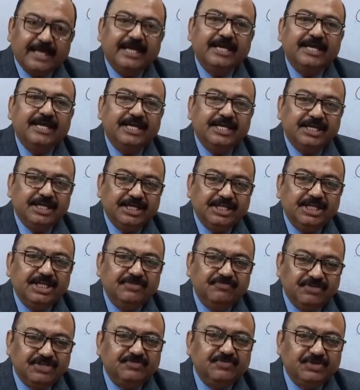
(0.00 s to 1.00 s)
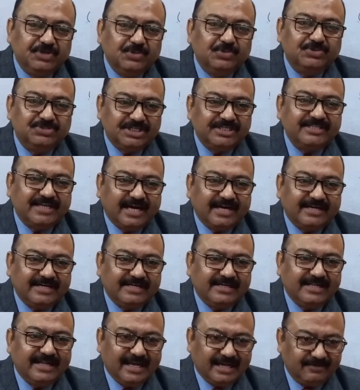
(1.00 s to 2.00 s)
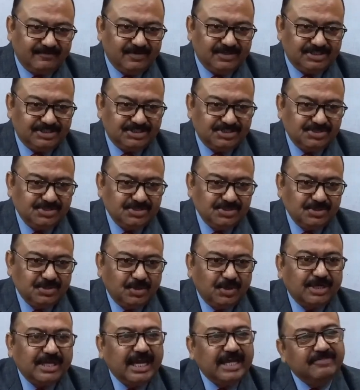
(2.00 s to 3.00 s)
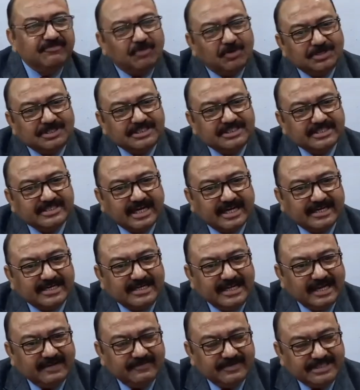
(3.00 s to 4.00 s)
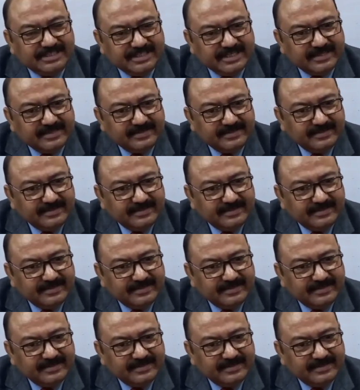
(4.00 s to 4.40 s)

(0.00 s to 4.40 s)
In which we use a target language. Okay, and what is the target language here?